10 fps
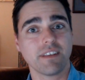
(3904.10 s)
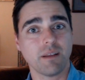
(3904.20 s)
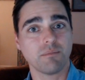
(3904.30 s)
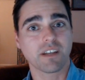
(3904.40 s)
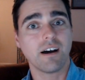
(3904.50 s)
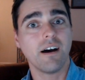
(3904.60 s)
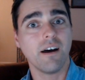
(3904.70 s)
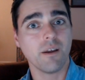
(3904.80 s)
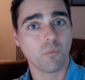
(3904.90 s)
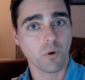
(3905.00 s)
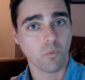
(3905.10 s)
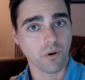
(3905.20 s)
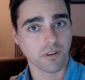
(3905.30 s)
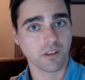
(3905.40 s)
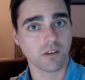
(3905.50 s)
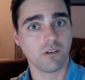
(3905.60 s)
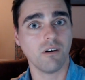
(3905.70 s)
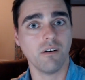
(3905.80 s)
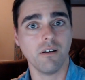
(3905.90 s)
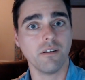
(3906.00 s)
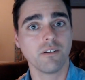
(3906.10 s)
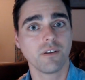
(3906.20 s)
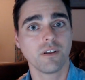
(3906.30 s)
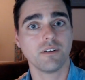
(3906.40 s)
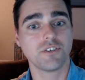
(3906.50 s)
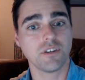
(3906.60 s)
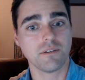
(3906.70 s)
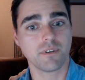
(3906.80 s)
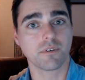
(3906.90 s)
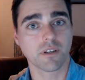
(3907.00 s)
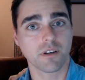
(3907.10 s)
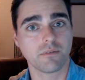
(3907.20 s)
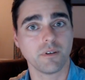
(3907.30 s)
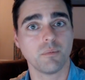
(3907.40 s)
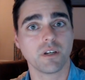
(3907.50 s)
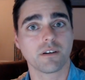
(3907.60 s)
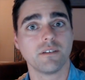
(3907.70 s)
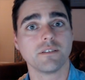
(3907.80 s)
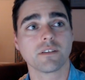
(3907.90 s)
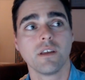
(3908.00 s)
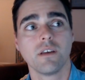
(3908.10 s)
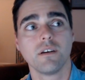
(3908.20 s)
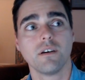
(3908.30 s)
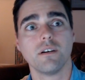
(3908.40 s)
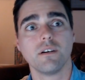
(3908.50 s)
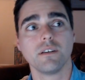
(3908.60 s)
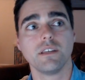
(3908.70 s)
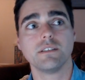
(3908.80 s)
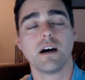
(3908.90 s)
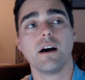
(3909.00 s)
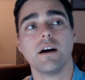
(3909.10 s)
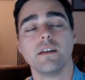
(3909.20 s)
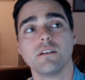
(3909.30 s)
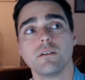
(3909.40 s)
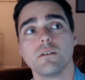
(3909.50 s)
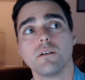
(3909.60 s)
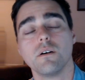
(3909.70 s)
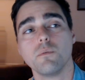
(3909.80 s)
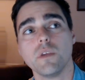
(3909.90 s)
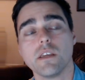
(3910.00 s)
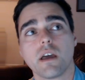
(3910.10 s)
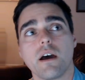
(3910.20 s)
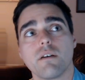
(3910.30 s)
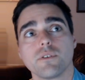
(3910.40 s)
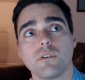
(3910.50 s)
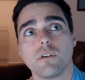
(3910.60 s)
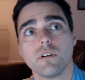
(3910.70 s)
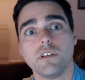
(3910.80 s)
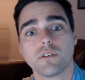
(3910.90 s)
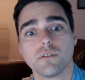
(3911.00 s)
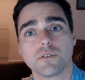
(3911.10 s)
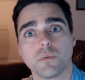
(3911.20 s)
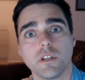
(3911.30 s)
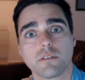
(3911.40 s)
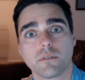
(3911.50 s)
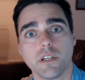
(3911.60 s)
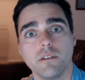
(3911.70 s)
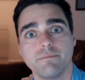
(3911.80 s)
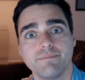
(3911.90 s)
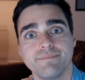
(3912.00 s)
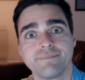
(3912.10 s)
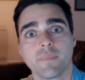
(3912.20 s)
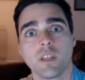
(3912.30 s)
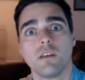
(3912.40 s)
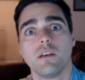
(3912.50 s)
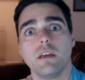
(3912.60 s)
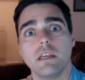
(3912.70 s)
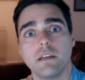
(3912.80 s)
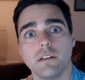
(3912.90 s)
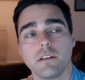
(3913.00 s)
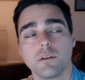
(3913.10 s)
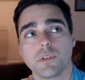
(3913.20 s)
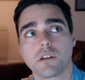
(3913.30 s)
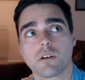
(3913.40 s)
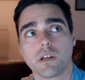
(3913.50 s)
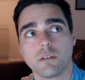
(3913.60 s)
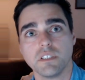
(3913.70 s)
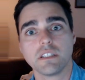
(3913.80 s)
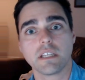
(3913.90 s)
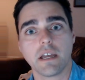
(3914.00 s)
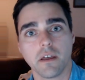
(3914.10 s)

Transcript: time we're working on achieving recovery, because he died a week after he turned 23. And it was incredibly sad